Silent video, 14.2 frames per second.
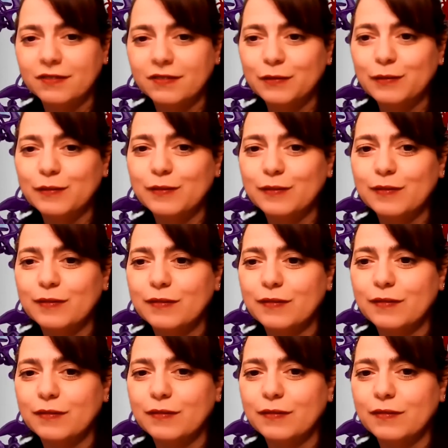
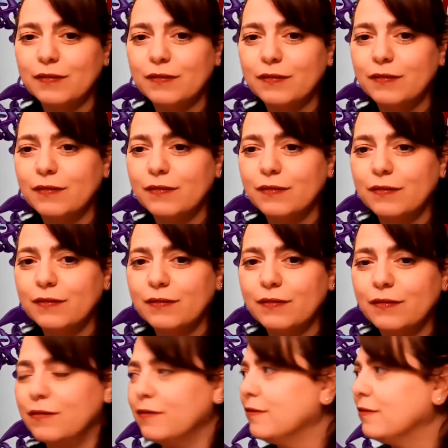
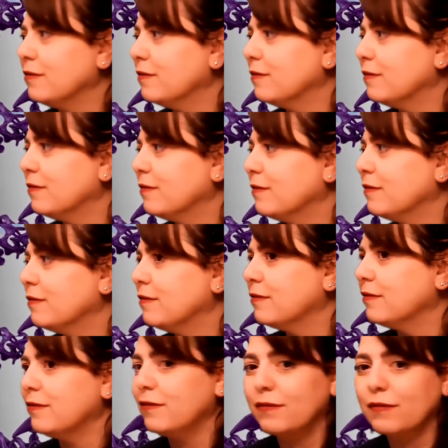
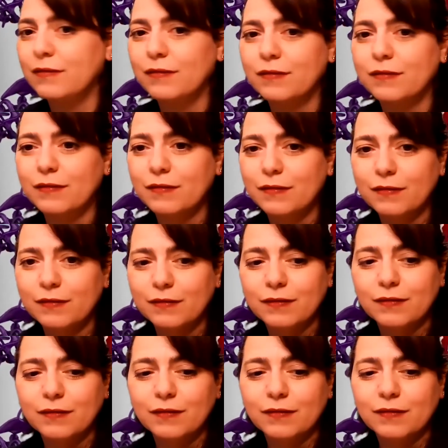
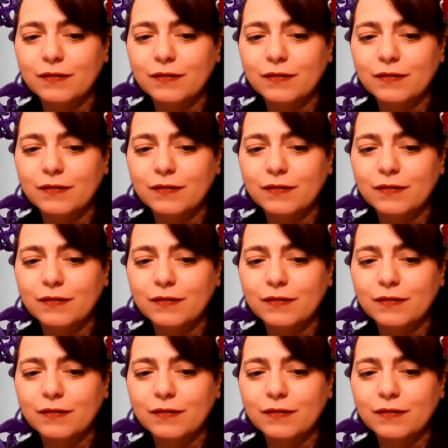[no speech]